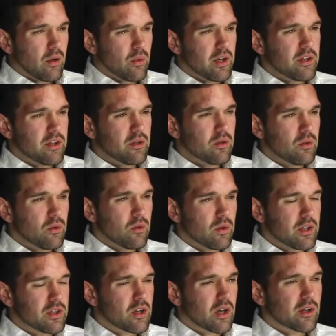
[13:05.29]
I went to
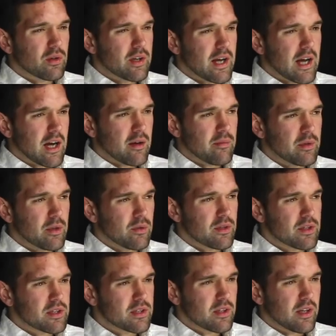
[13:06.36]
a drug rehab that
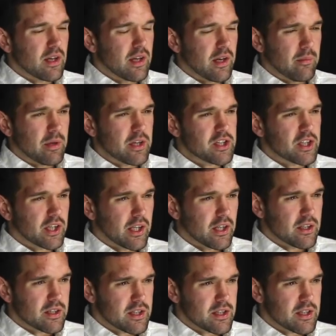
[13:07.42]
was in Michigan